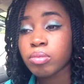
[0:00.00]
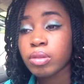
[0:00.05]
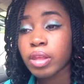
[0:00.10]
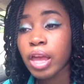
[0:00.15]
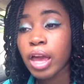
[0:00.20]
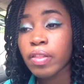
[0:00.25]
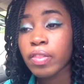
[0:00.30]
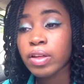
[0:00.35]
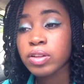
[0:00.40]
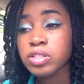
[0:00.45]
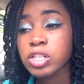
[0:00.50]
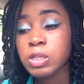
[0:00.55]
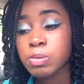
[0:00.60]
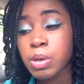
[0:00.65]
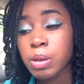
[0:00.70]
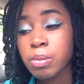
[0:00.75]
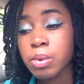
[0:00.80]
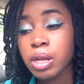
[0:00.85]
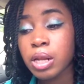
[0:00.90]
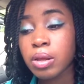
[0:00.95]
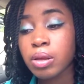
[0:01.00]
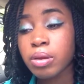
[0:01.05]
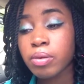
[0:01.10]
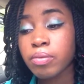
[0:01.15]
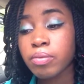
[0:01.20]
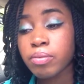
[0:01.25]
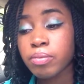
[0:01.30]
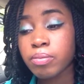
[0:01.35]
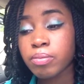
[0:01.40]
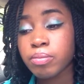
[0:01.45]
yeah, that's just my mini
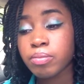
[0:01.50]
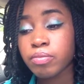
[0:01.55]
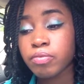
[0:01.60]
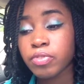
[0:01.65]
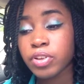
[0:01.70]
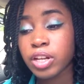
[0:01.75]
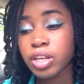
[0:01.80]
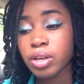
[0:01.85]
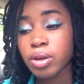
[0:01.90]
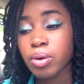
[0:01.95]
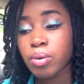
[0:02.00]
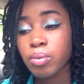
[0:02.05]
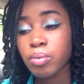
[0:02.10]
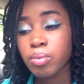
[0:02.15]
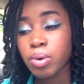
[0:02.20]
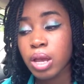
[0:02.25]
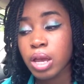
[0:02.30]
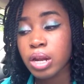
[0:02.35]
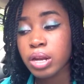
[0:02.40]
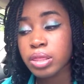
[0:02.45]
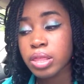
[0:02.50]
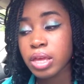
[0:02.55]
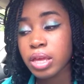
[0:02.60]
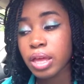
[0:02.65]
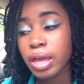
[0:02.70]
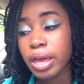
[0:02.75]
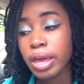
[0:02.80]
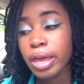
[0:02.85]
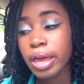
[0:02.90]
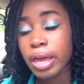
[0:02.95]
video rant
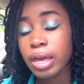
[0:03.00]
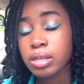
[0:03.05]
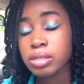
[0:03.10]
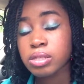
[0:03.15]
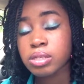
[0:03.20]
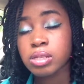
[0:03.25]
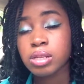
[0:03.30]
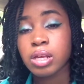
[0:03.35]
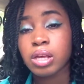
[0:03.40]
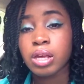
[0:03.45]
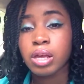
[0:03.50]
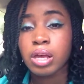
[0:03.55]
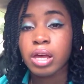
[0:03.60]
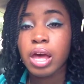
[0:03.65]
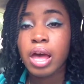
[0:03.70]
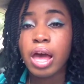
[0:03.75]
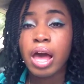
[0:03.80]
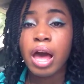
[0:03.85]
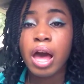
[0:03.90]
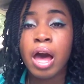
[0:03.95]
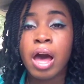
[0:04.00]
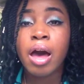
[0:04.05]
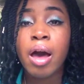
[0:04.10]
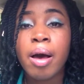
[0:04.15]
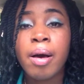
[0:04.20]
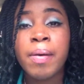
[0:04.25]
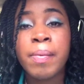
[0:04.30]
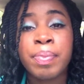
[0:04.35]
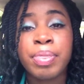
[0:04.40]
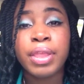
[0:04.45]
thing, I guess.
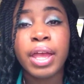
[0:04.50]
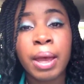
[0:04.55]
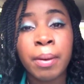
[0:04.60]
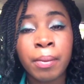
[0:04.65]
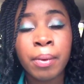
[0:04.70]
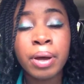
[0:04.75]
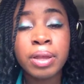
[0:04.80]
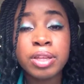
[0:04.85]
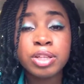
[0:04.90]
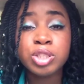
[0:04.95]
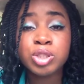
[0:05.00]
I'm going to